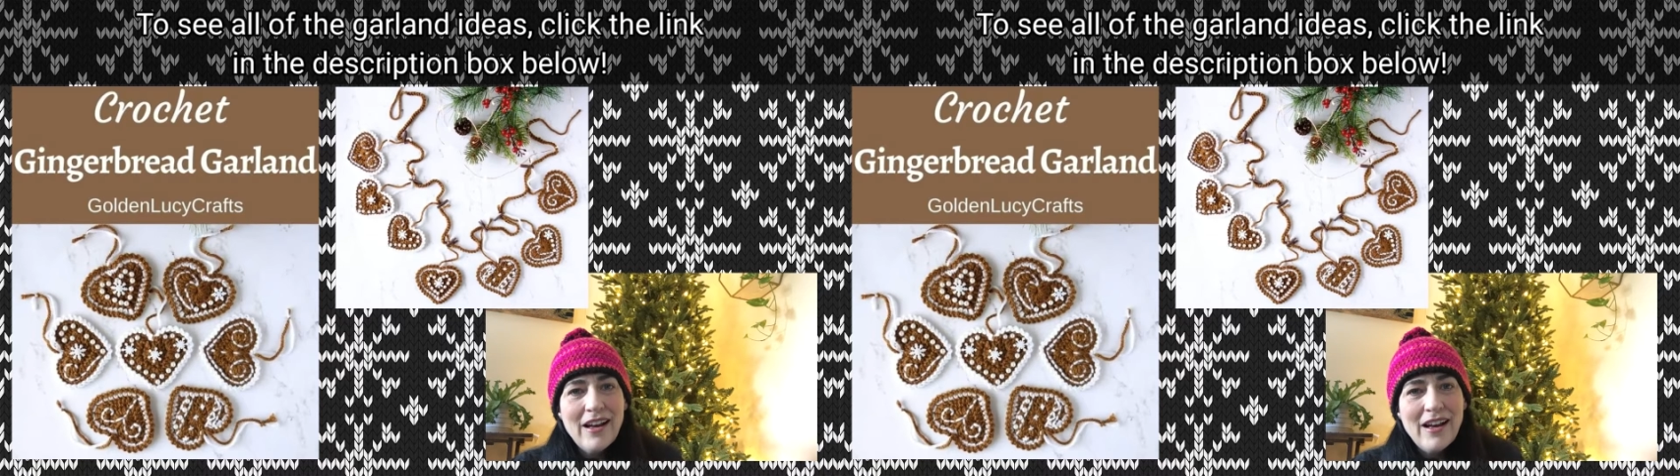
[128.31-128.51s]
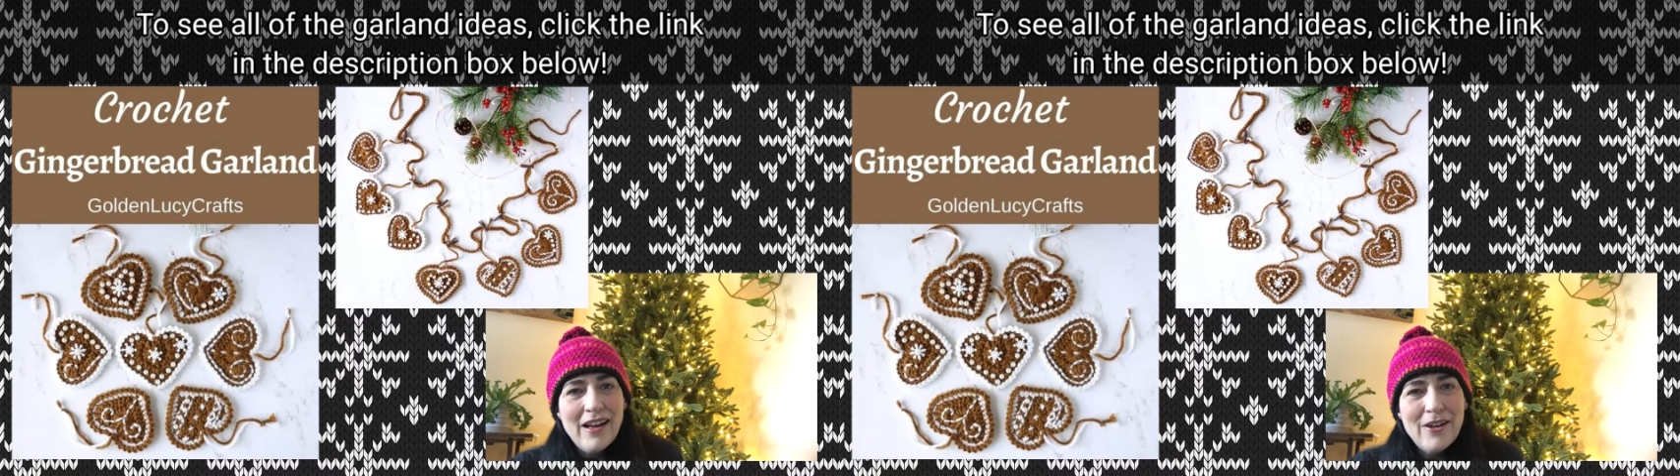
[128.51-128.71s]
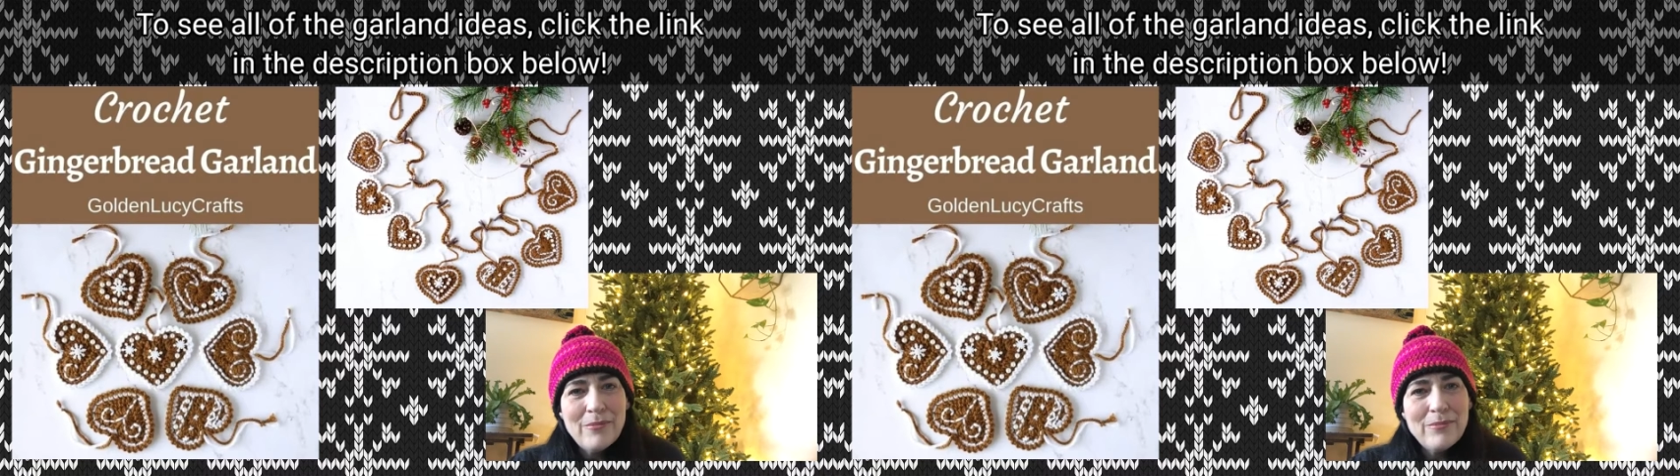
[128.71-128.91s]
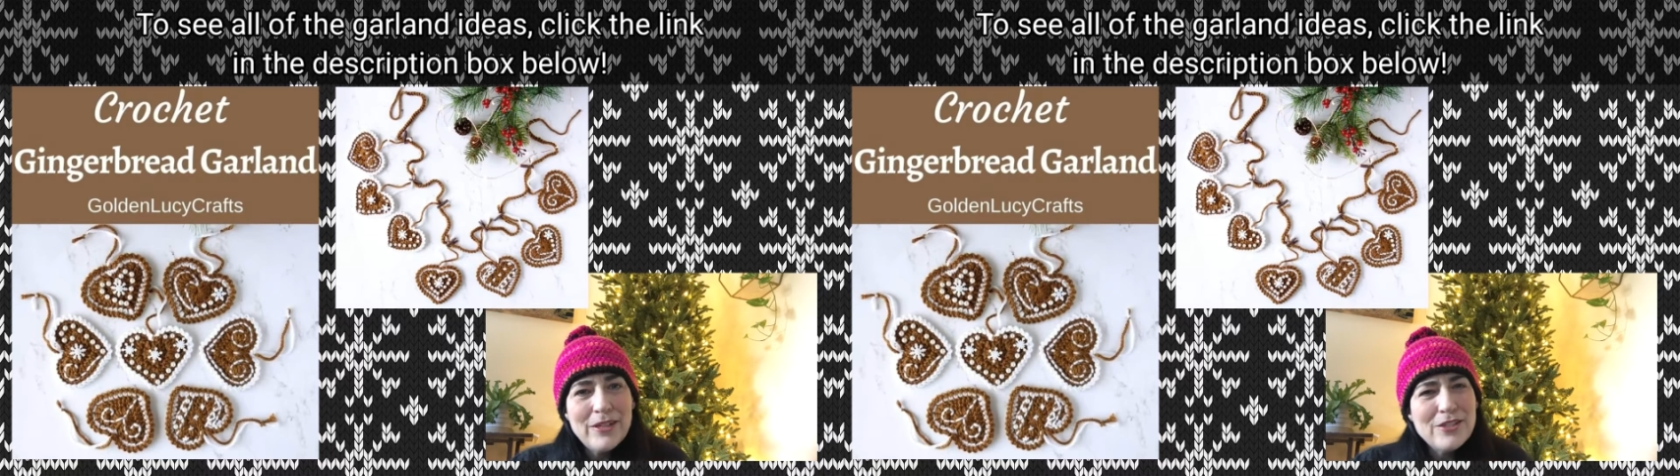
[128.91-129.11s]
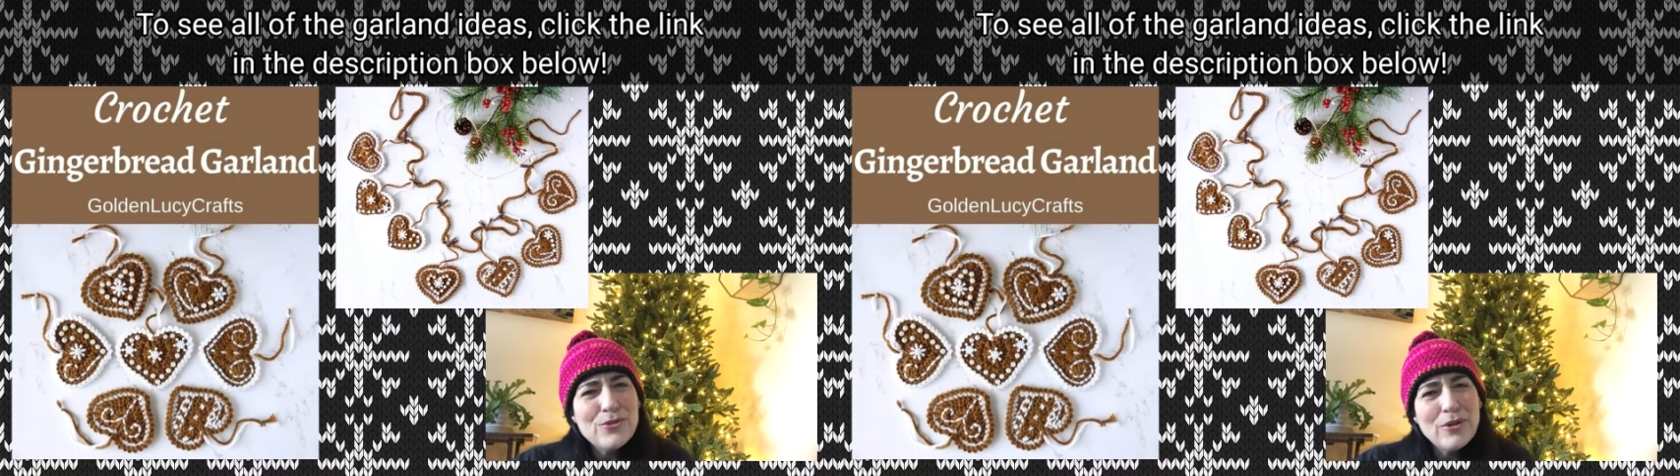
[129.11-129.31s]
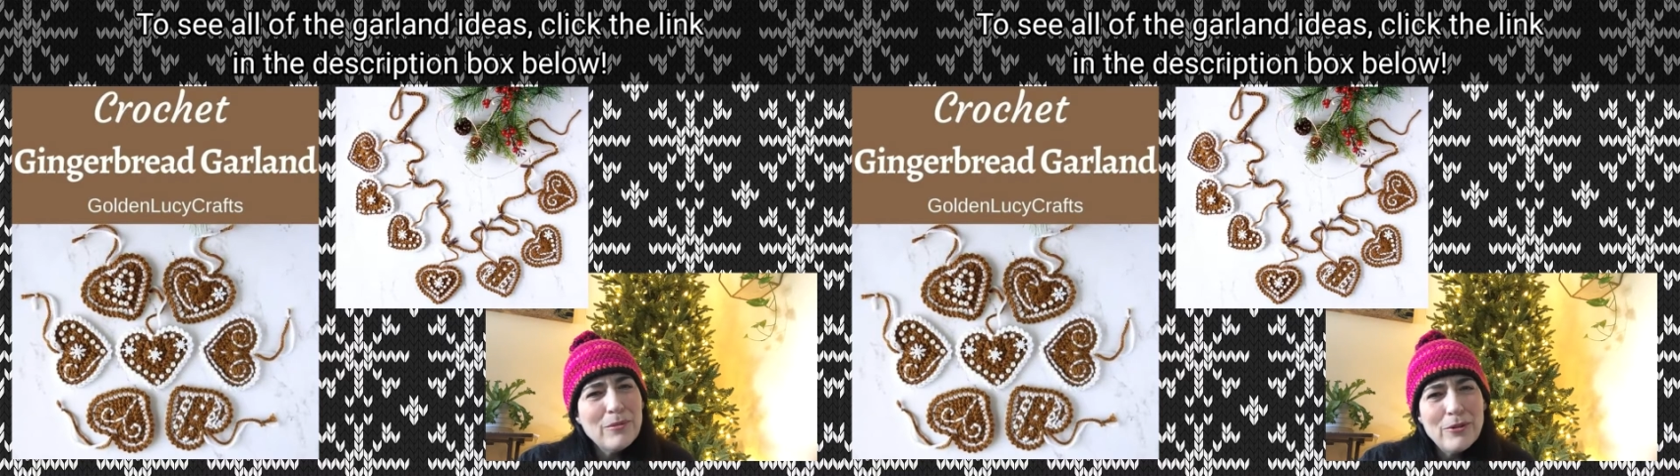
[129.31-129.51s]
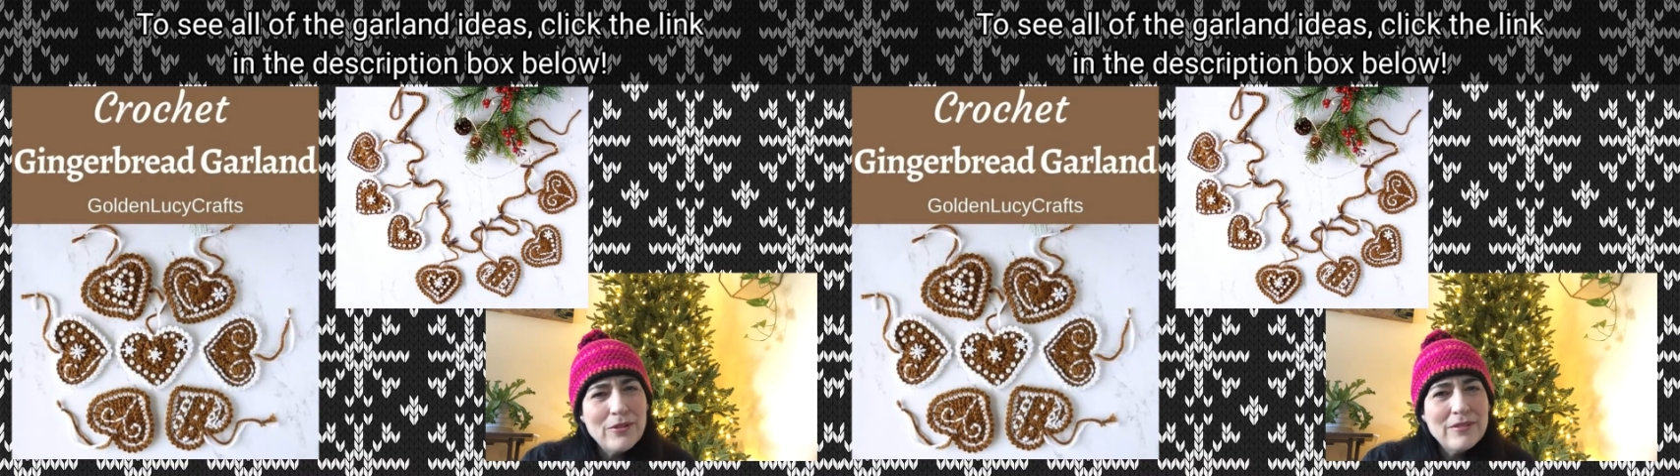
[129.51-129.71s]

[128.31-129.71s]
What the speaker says: but adorable